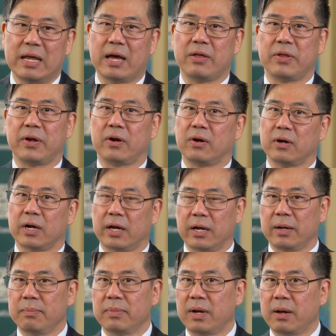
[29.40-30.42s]
Now they're
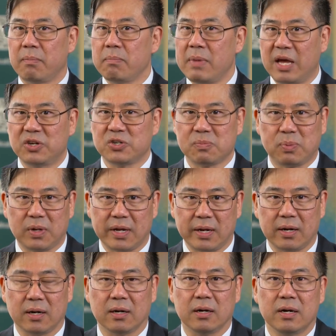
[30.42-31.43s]
a major
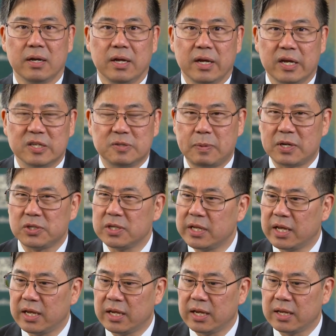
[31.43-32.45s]
player,
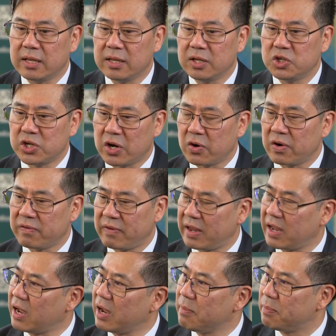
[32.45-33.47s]
especially in the generative
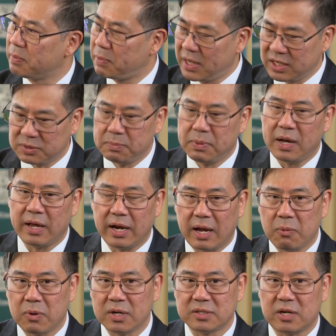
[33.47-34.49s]
AI piece. But
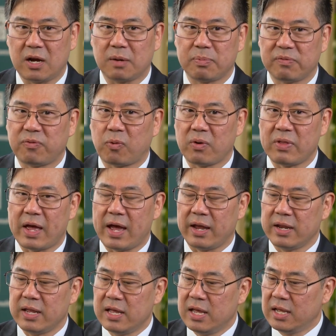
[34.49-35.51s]
I want to talk before
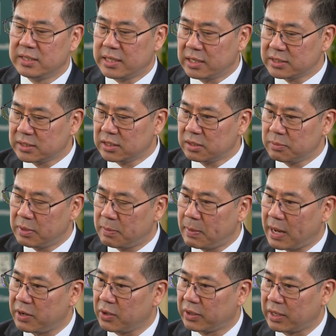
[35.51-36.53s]
that. Tell us a little bit
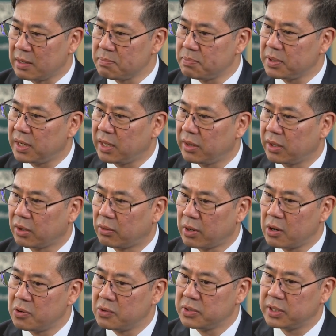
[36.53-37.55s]
about your company and the
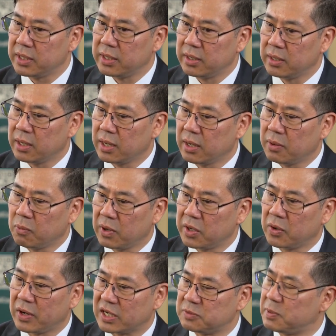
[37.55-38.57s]
growth and what
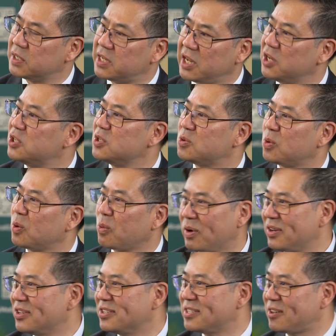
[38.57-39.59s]
your expectations were
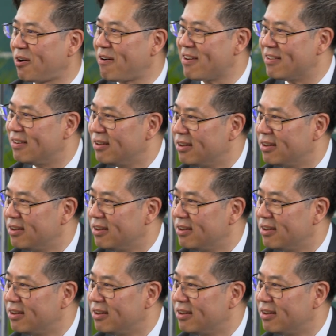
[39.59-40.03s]
when you started.